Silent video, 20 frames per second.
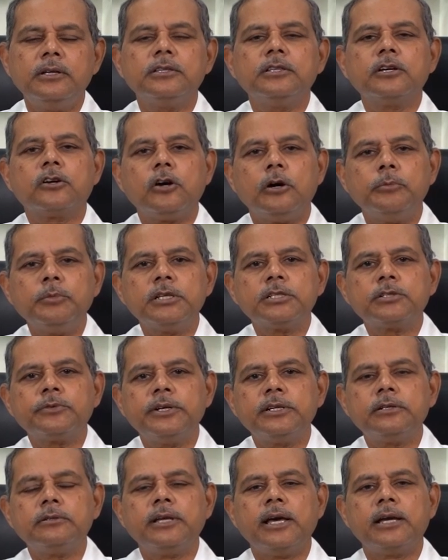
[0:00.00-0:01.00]
The commonest
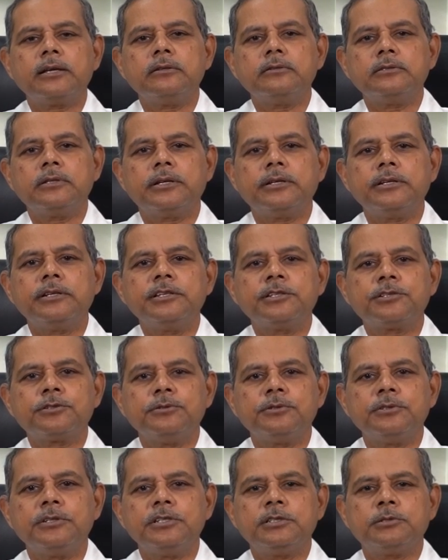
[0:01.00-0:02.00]
way to diagnose a kidney
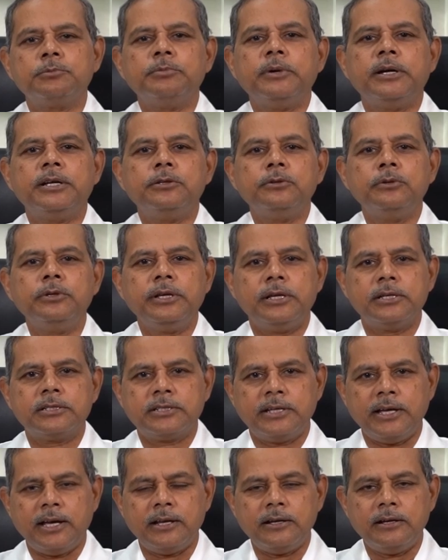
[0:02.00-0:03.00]
stone is by doing a
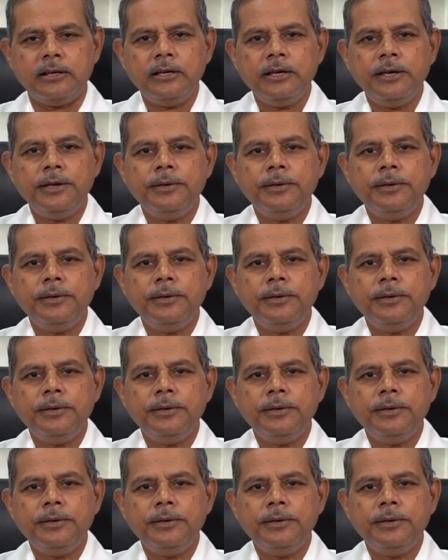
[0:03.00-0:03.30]
scan.